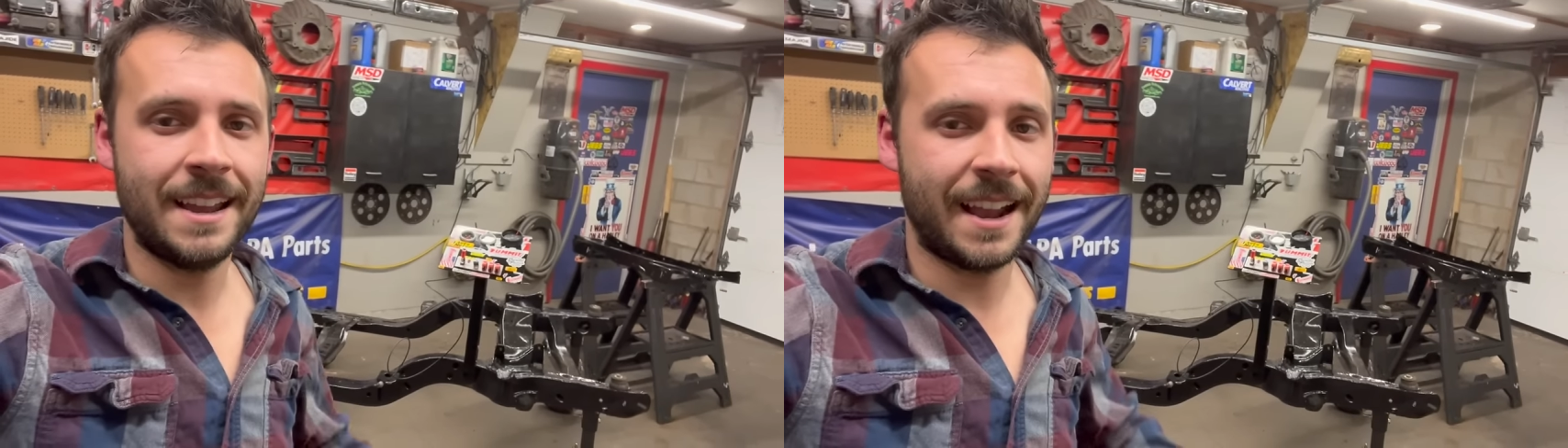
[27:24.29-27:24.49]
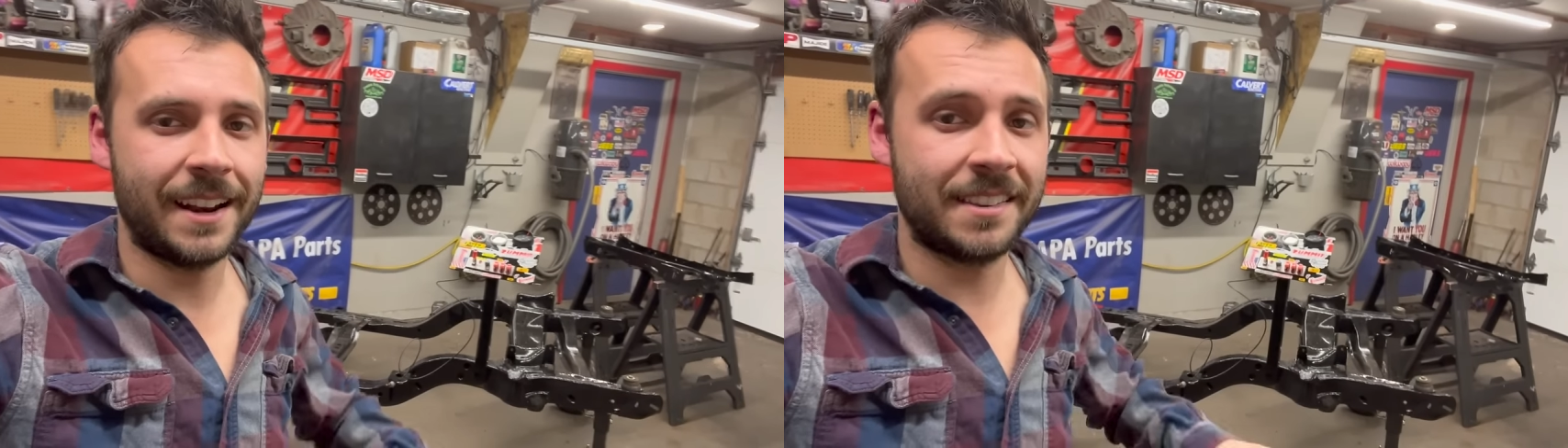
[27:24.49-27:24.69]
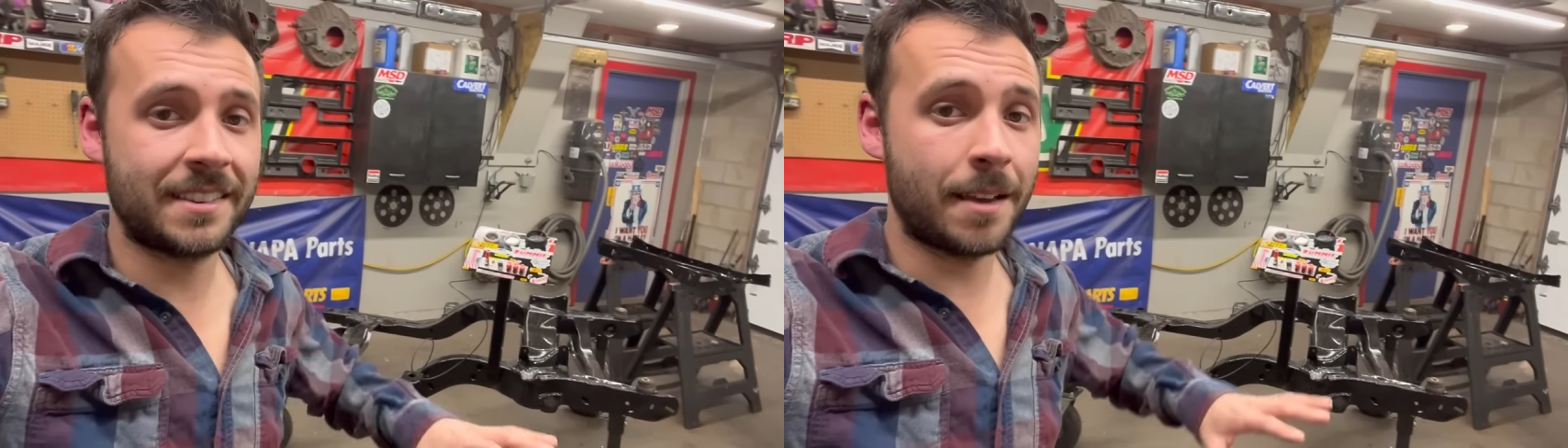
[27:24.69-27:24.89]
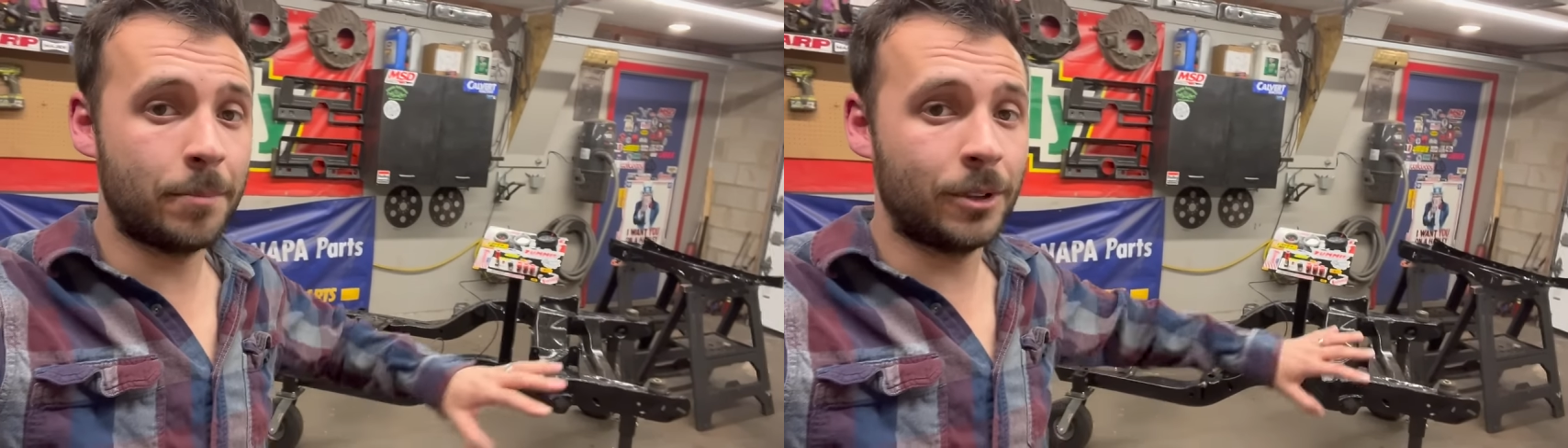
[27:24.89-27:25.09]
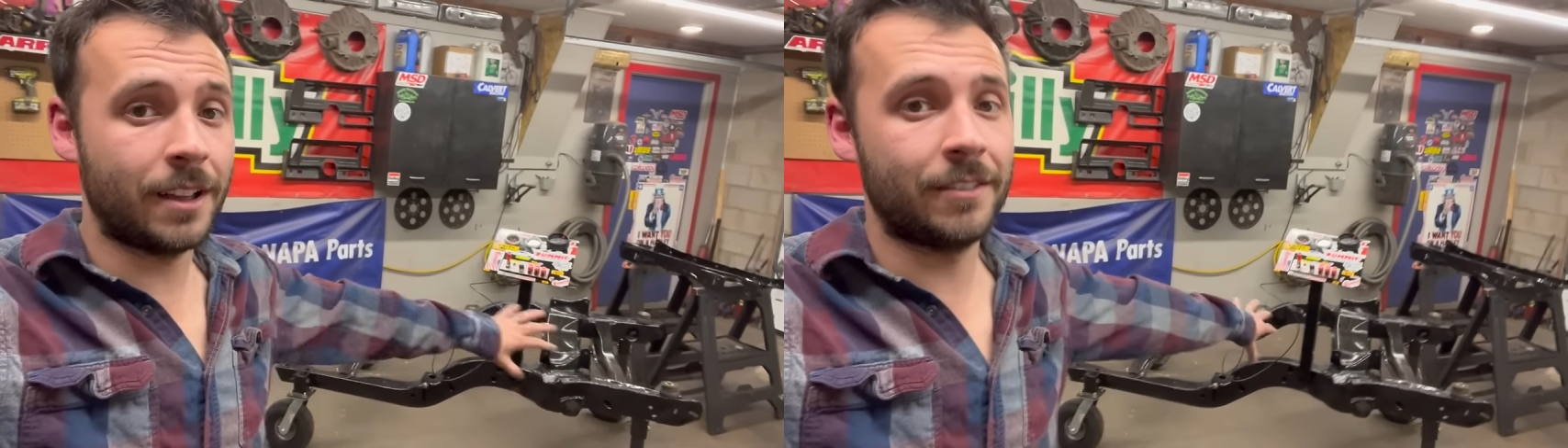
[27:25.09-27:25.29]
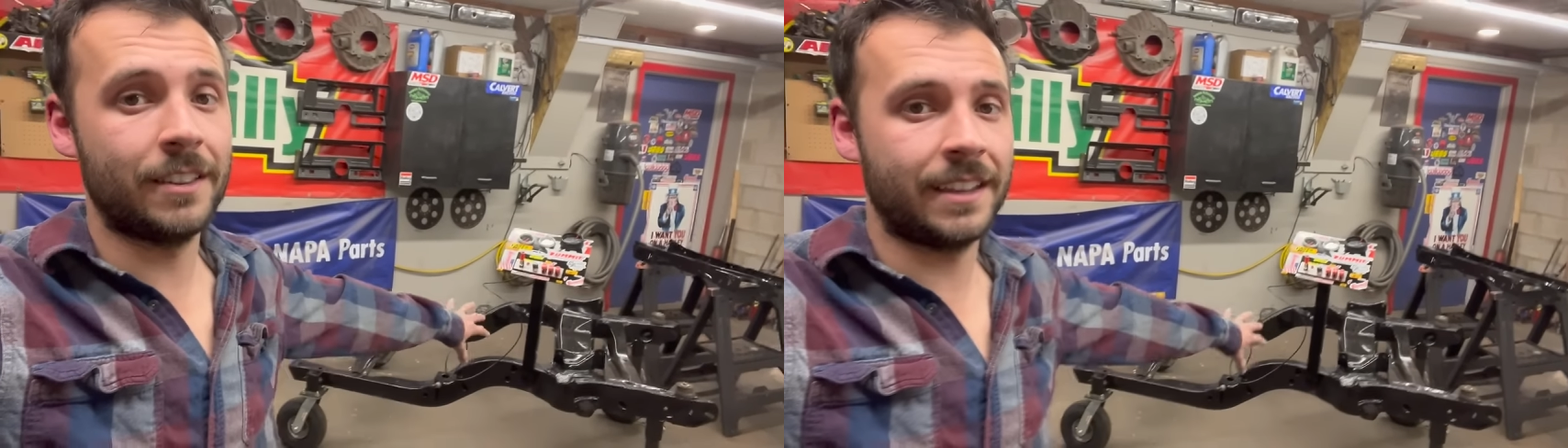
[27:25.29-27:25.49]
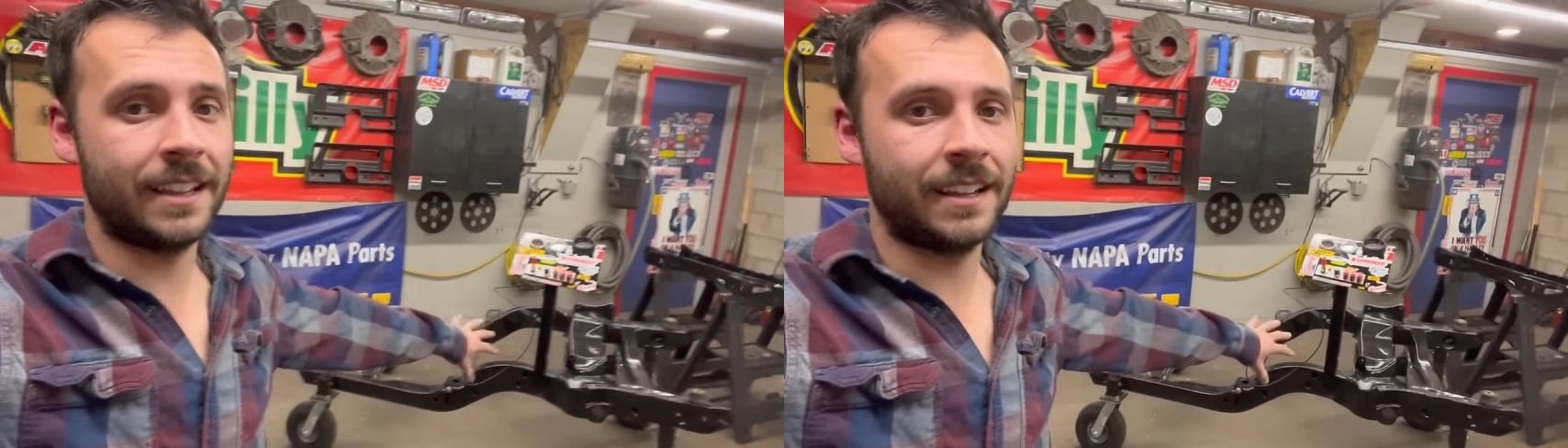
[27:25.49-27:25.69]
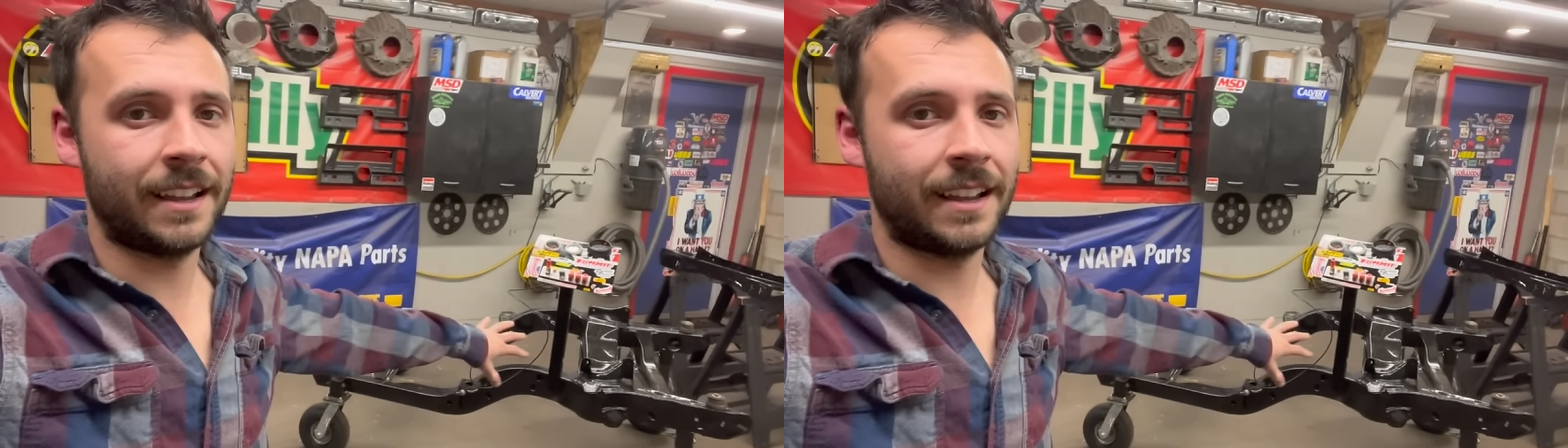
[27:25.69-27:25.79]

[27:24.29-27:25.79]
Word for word: and assemble everything